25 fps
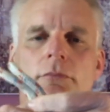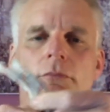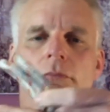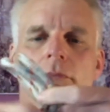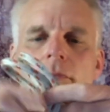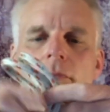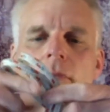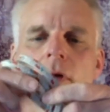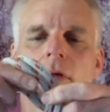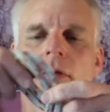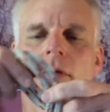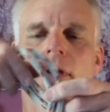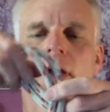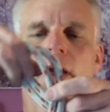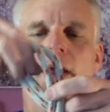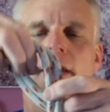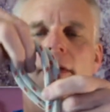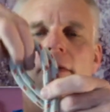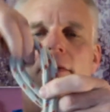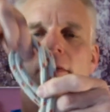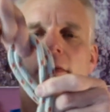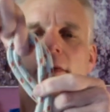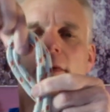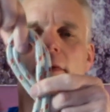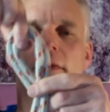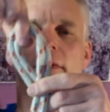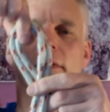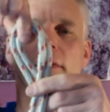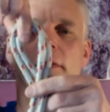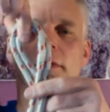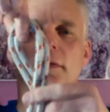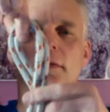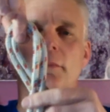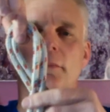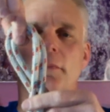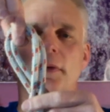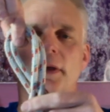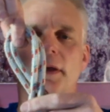okay,
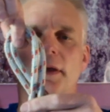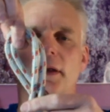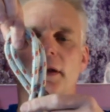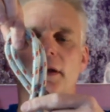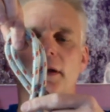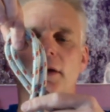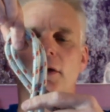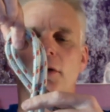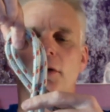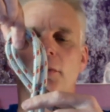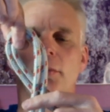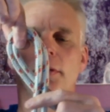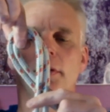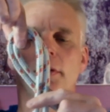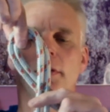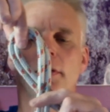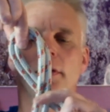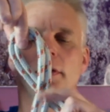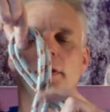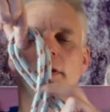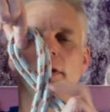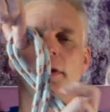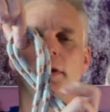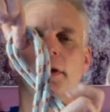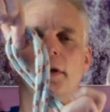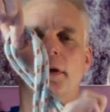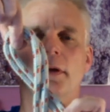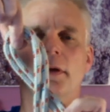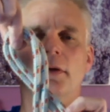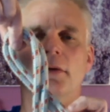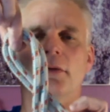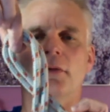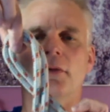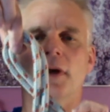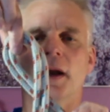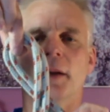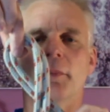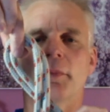make a loop,
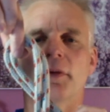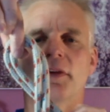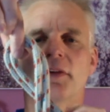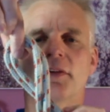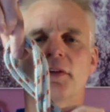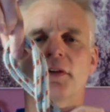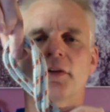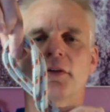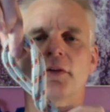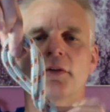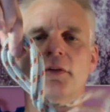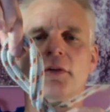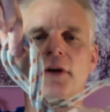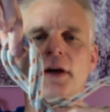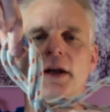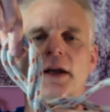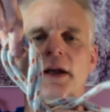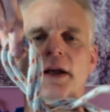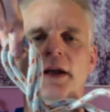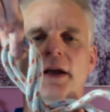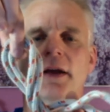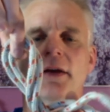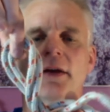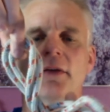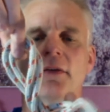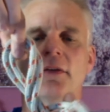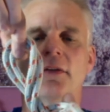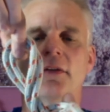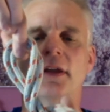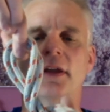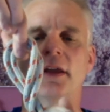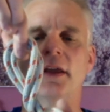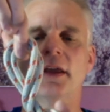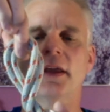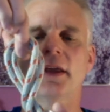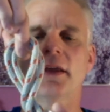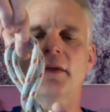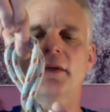wrap this around
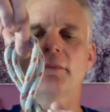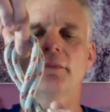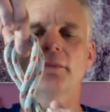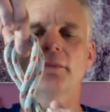here,